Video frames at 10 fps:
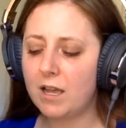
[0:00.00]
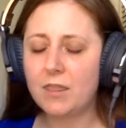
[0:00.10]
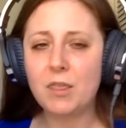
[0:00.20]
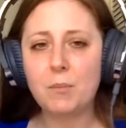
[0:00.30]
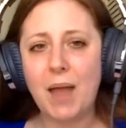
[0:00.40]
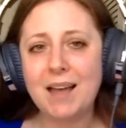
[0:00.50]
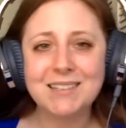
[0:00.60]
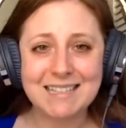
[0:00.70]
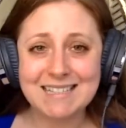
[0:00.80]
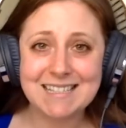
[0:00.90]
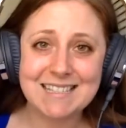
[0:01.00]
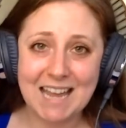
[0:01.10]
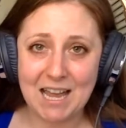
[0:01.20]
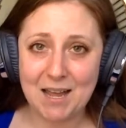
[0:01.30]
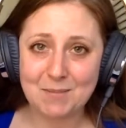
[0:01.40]
the balance is
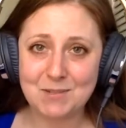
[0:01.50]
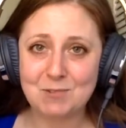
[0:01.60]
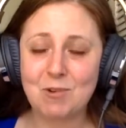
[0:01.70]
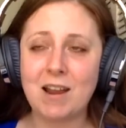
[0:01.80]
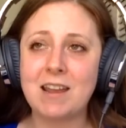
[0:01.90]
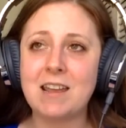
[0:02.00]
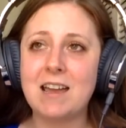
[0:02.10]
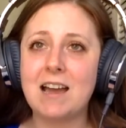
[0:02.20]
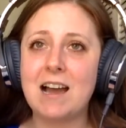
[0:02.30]
kept, right?